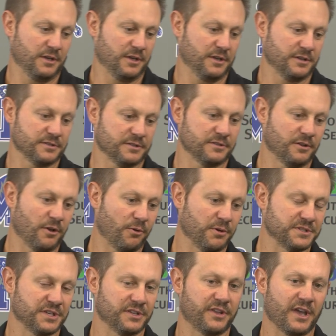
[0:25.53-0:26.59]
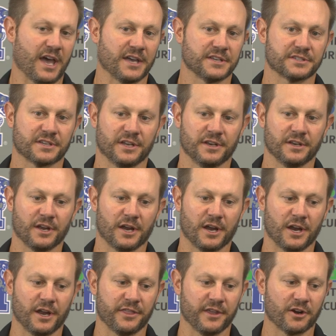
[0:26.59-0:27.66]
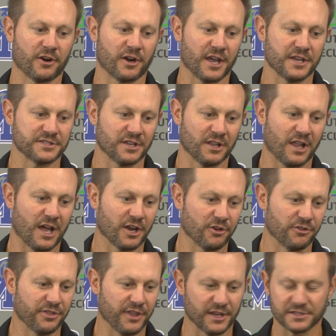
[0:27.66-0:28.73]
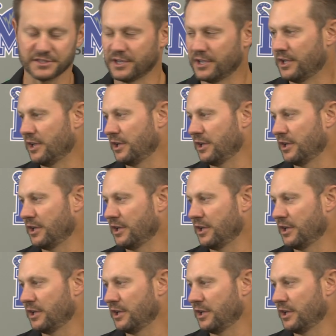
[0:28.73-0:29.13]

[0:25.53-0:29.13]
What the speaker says: is no easy task, and I think our guys did a lot of good things.